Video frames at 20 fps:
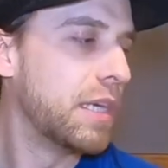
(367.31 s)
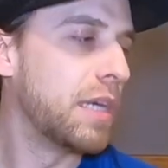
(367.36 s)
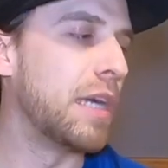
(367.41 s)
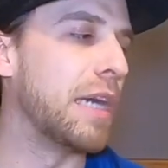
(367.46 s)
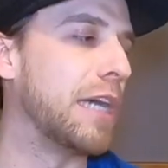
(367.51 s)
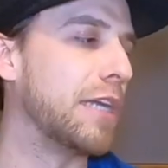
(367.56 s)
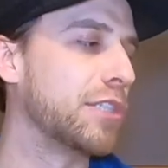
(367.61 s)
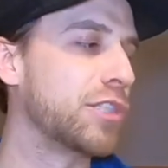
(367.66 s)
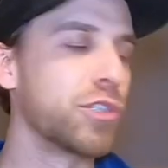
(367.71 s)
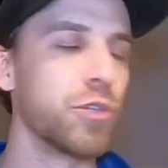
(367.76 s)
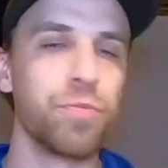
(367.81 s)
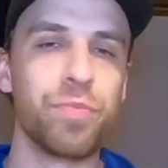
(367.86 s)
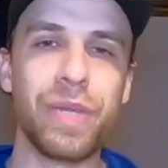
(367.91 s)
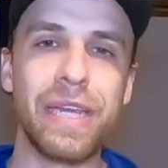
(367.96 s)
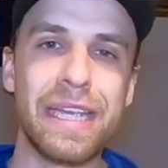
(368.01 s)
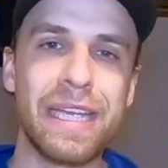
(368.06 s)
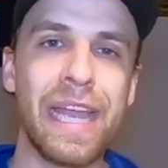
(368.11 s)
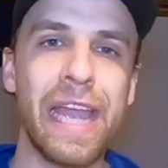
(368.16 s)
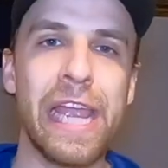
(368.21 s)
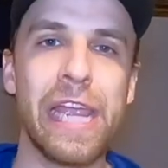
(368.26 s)
Uh, so
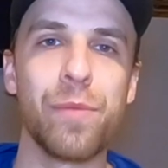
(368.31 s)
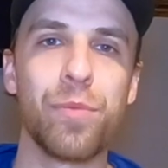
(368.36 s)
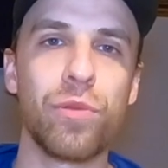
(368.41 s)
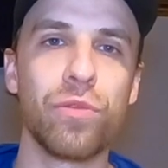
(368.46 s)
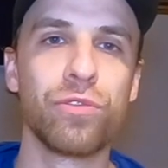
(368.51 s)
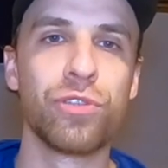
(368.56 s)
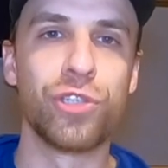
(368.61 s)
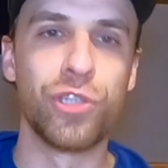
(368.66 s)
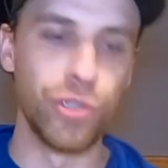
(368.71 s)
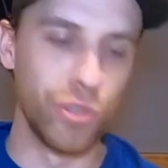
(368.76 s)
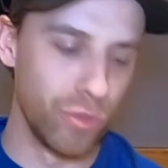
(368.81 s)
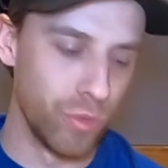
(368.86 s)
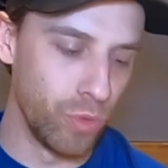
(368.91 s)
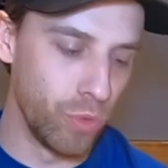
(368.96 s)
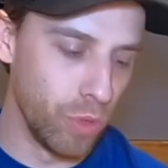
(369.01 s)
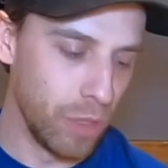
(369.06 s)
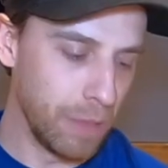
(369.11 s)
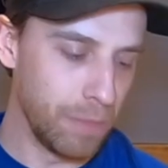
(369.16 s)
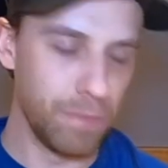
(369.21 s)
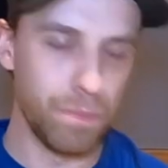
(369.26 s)
being able
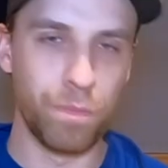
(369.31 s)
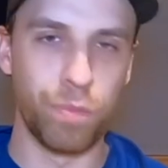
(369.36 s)
to